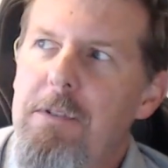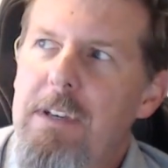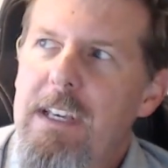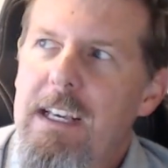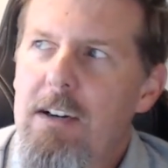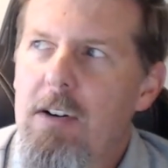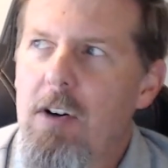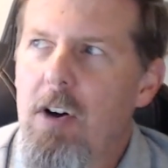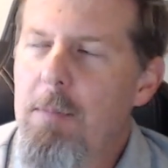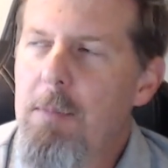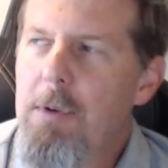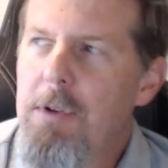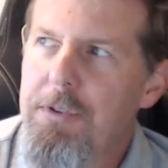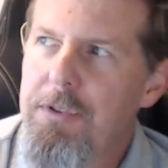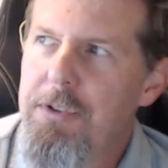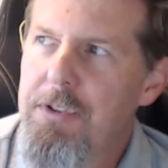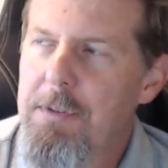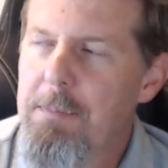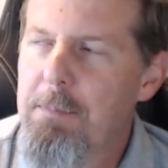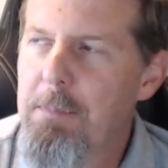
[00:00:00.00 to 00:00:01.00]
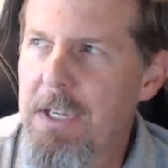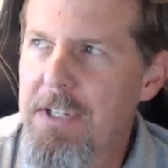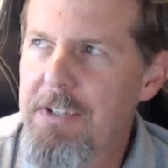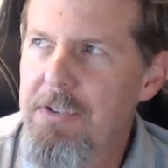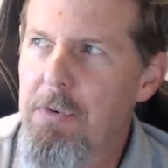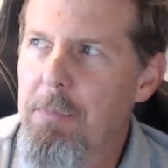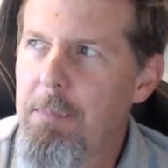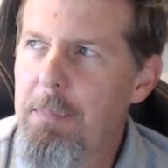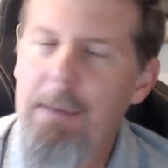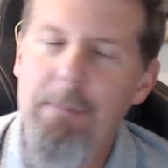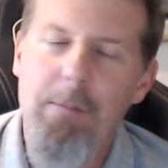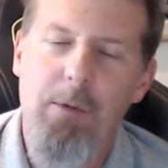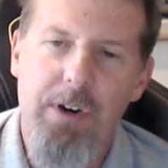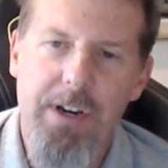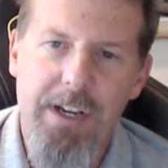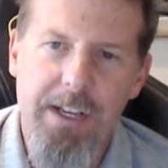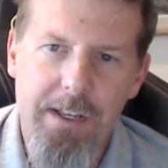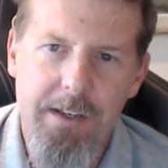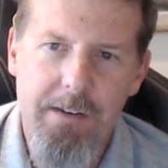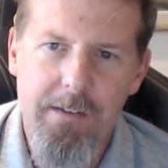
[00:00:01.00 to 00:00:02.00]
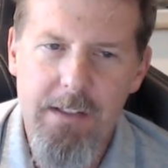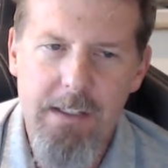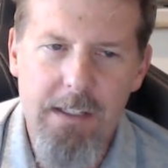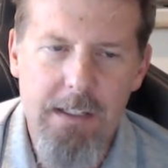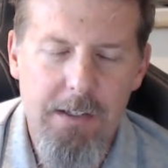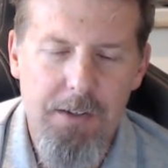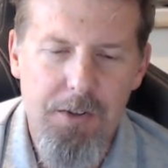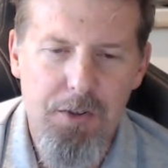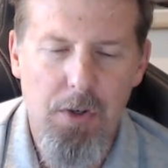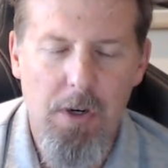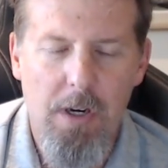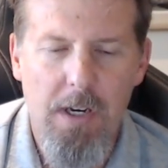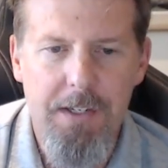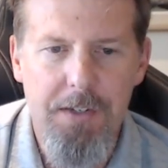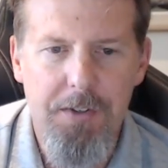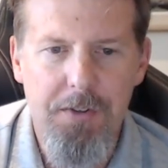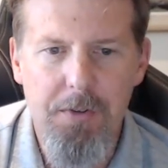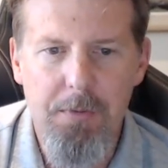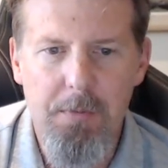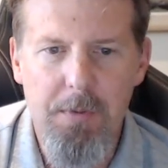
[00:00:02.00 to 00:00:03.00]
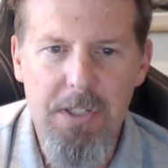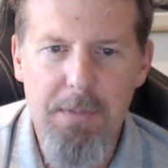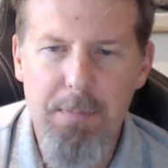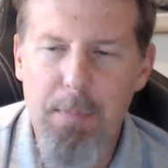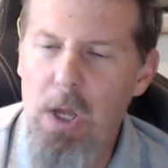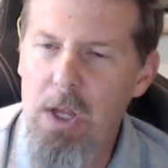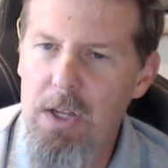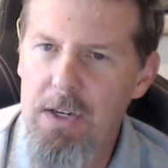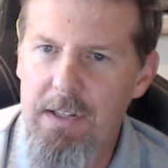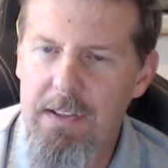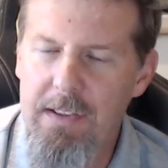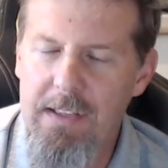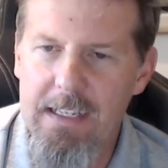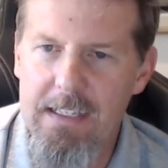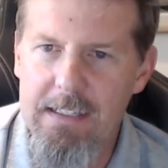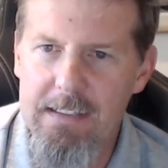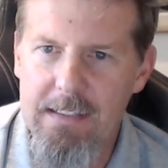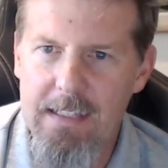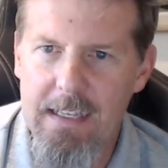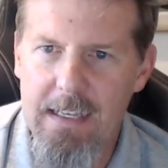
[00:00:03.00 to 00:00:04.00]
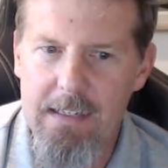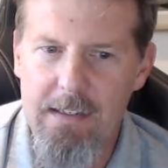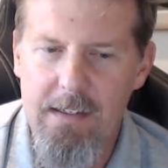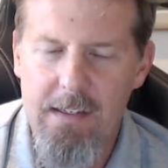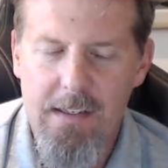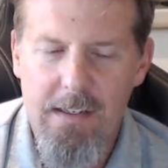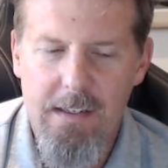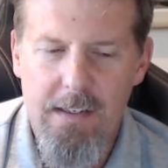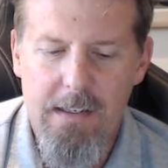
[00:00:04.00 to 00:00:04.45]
get almost muscle memory in trying to respond to things, that